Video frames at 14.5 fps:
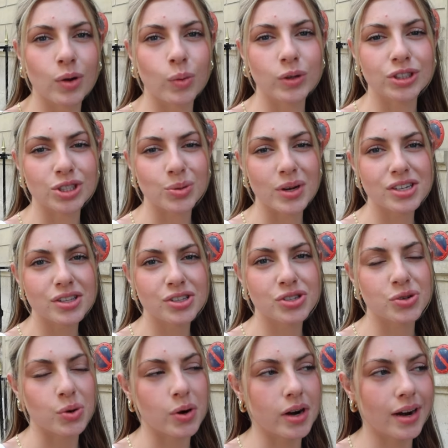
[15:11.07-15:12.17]
We just went into the
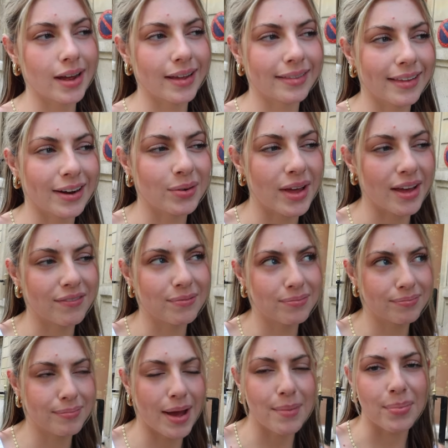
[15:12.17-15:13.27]
store and they don't
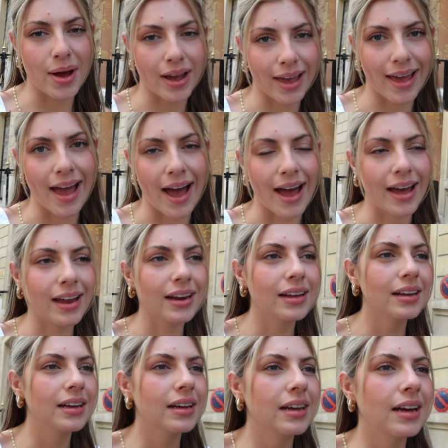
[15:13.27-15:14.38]
have my bucket hat.
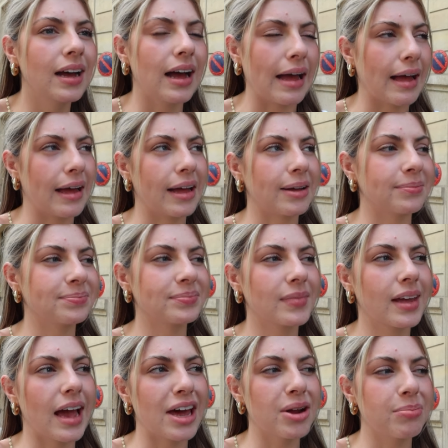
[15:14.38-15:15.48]

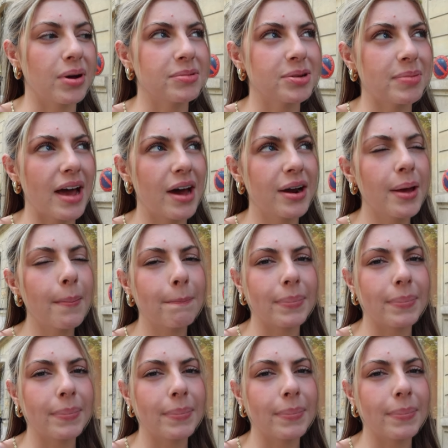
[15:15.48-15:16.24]
Kind of bummed about it,